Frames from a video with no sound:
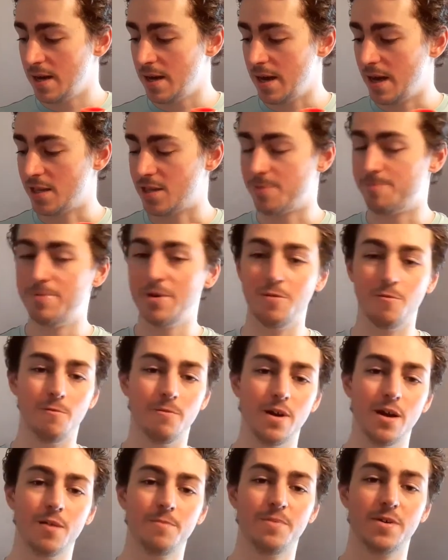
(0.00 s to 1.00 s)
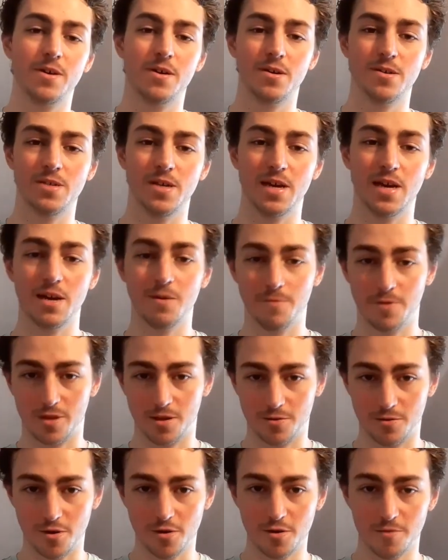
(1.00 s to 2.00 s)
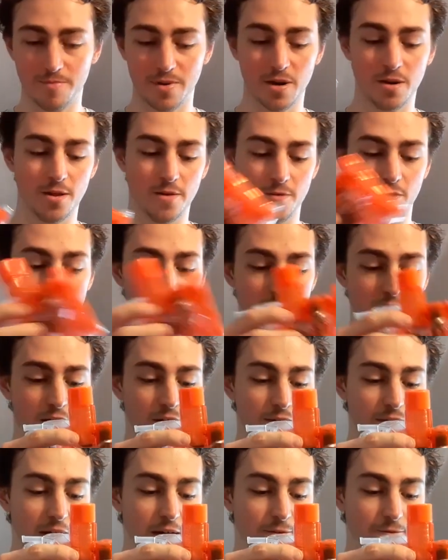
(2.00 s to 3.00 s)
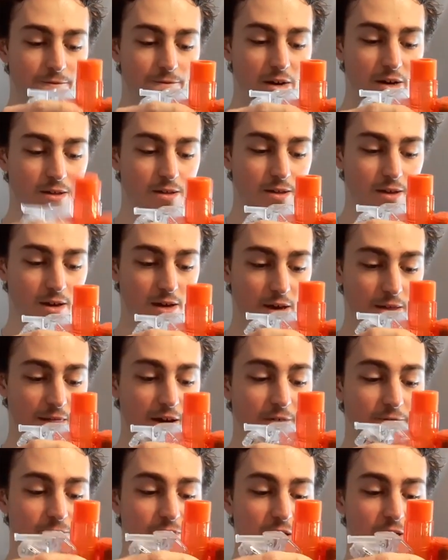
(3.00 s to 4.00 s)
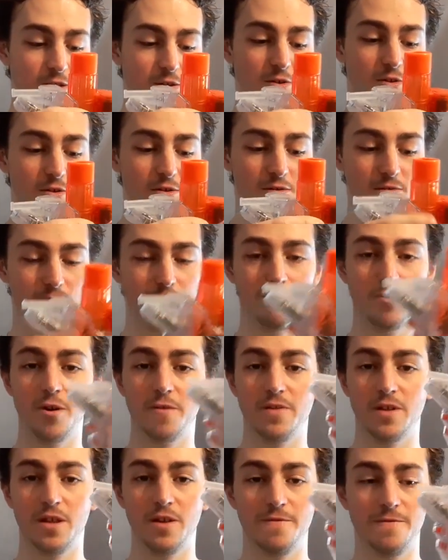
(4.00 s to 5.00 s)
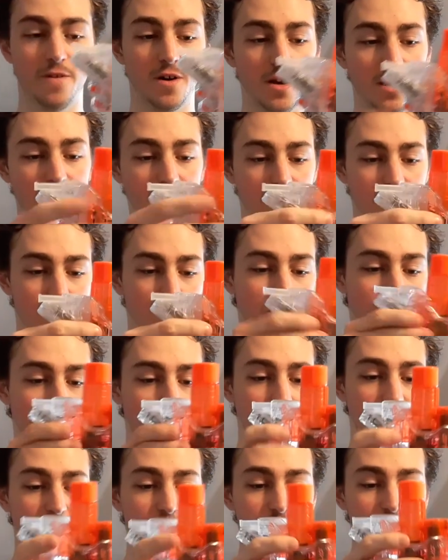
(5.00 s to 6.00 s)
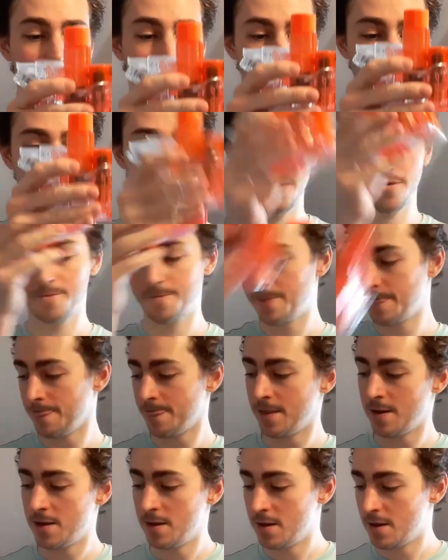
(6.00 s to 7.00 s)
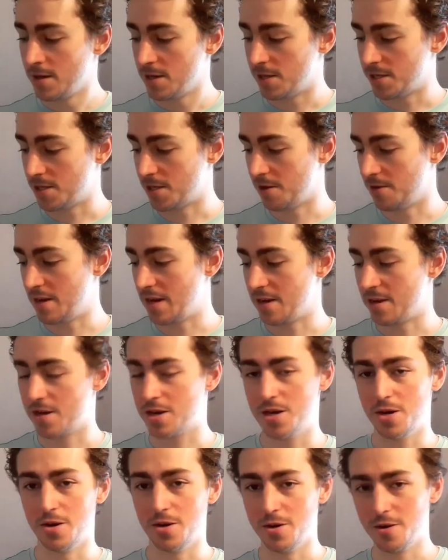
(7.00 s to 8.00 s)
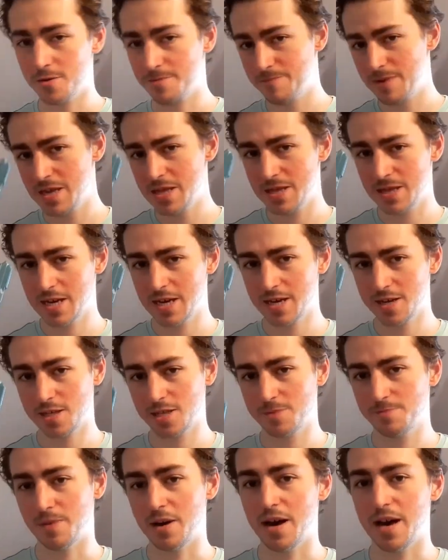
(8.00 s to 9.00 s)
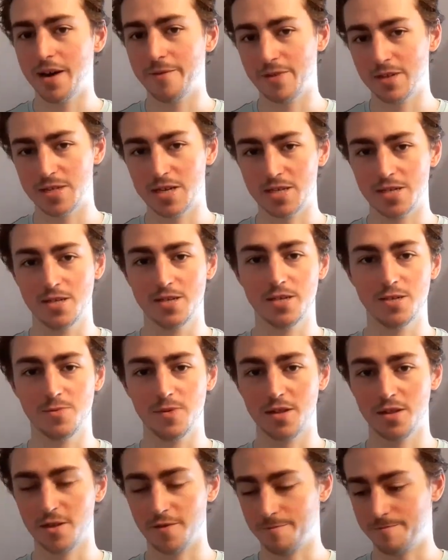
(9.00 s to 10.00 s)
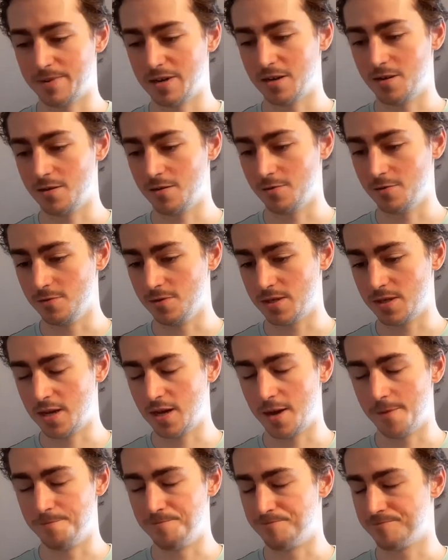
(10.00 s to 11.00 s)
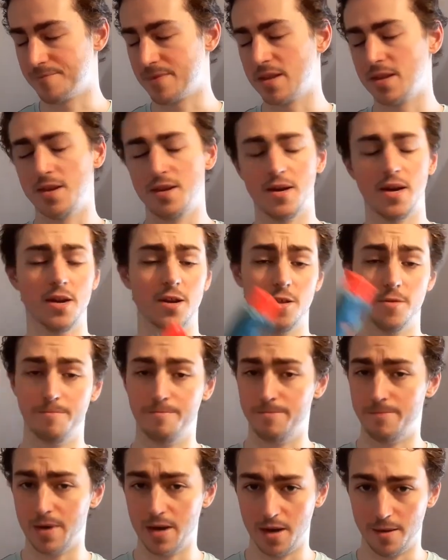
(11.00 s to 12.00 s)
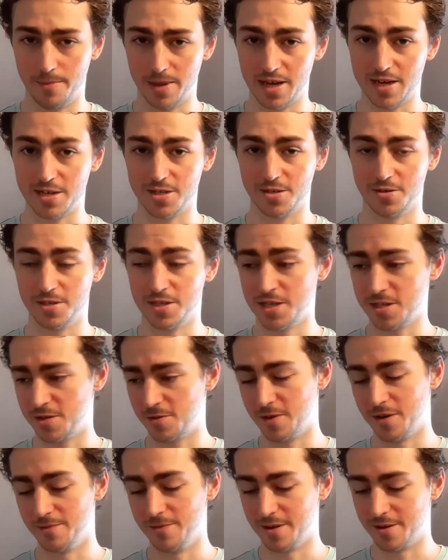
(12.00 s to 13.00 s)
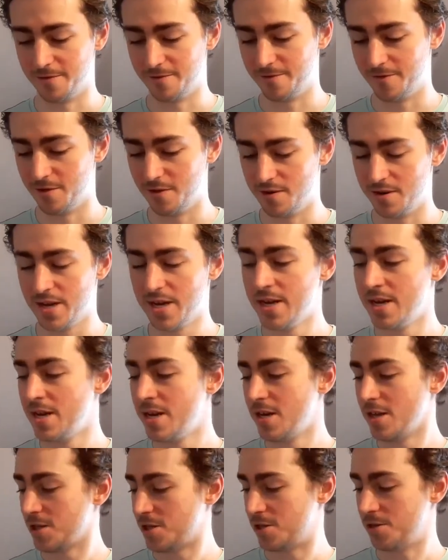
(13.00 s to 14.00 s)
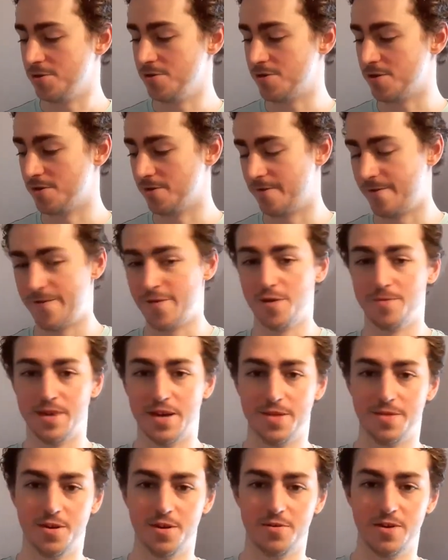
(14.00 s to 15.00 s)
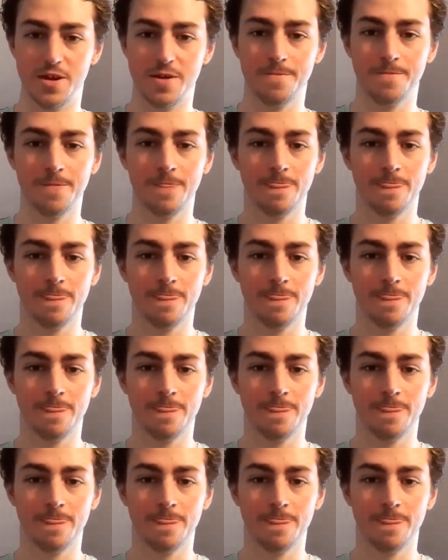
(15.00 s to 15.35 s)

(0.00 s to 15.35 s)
It's a bit weird because, again, with the Chrono barrel I've got here, that fits on perfectly fine. There's no issues there. So it could be this, but I haven't tested this with enough barrels, another blasters, that's the word I'm looking for, to confirm that theory.